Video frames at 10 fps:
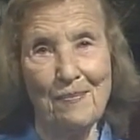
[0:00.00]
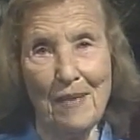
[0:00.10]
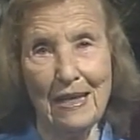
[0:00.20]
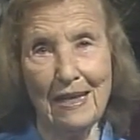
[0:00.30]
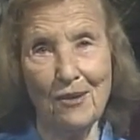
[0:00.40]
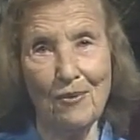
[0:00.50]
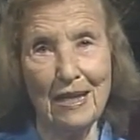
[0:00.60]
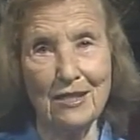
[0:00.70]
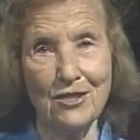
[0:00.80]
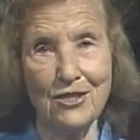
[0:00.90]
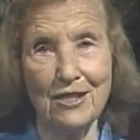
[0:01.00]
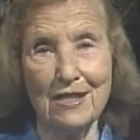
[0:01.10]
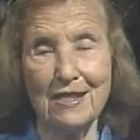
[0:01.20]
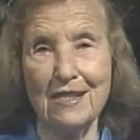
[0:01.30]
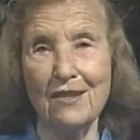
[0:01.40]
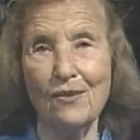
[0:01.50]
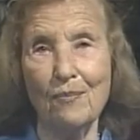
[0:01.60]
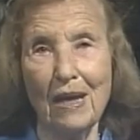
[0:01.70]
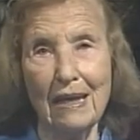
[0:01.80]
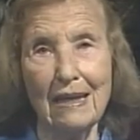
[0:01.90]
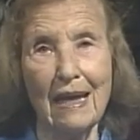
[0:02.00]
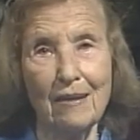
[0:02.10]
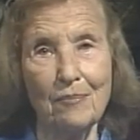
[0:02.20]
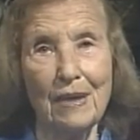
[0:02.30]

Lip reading: many questions you may not